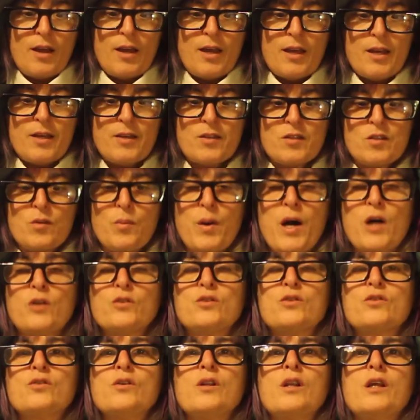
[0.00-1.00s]
is
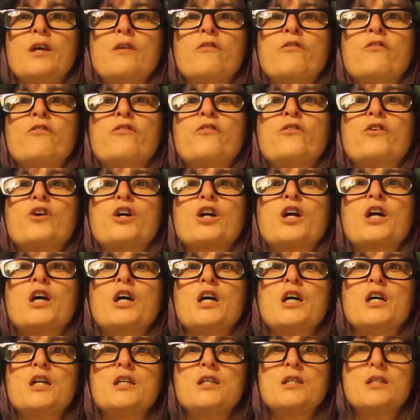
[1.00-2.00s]
about to live for
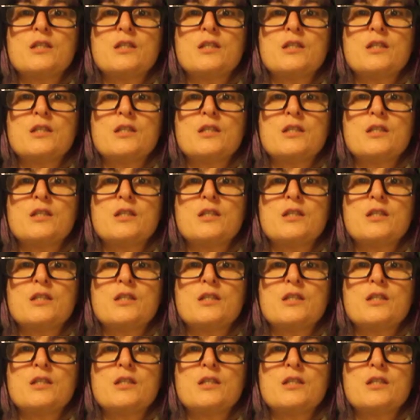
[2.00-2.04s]
good."